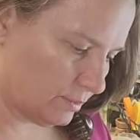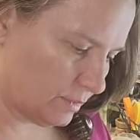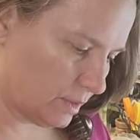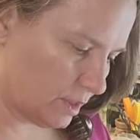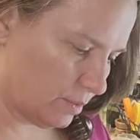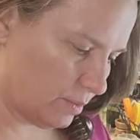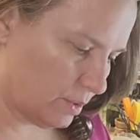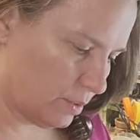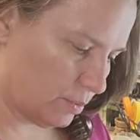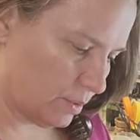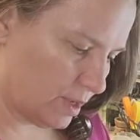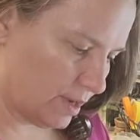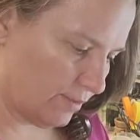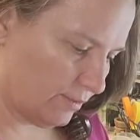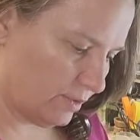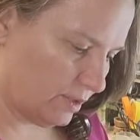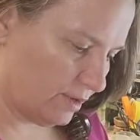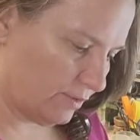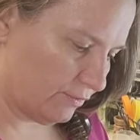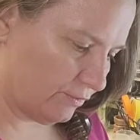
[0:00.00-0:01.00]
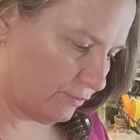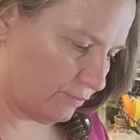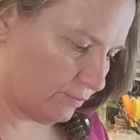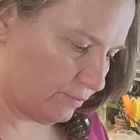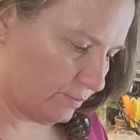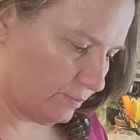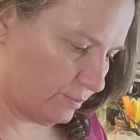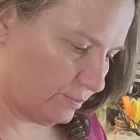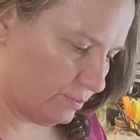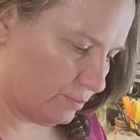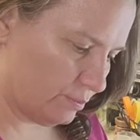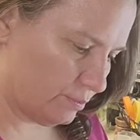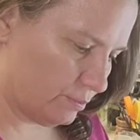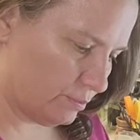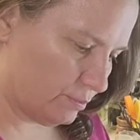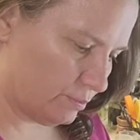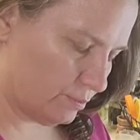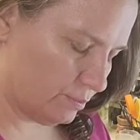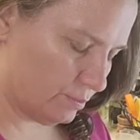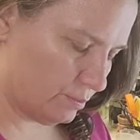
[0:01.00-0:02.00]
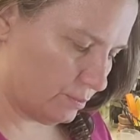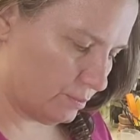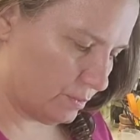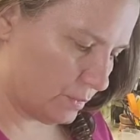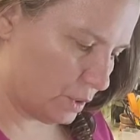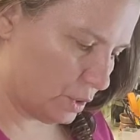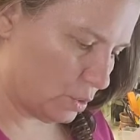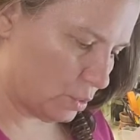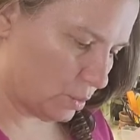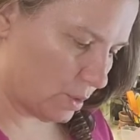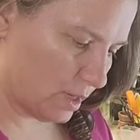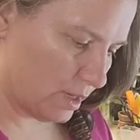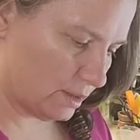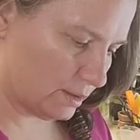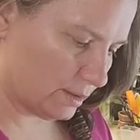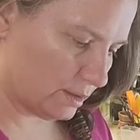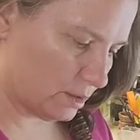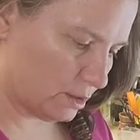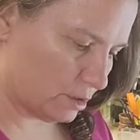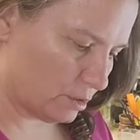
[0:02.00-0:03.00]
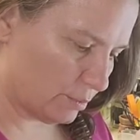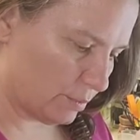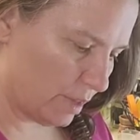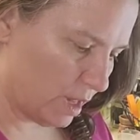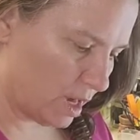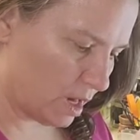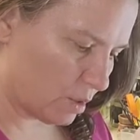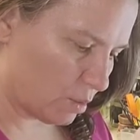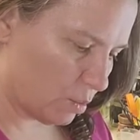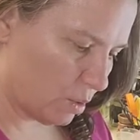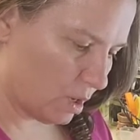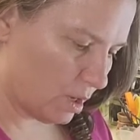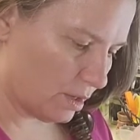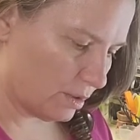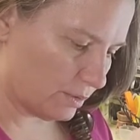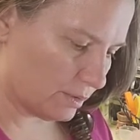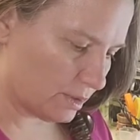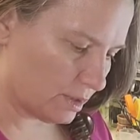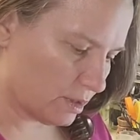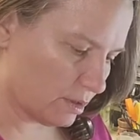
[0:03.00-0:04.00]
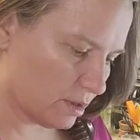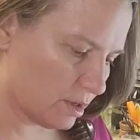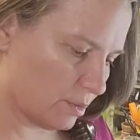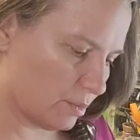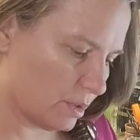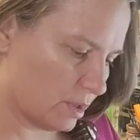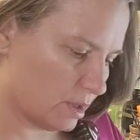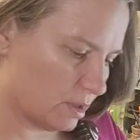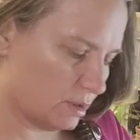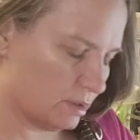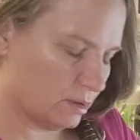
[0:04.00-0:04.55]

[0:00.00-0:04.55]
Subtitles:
I mean, we have enough gray cinder block walls here. I want...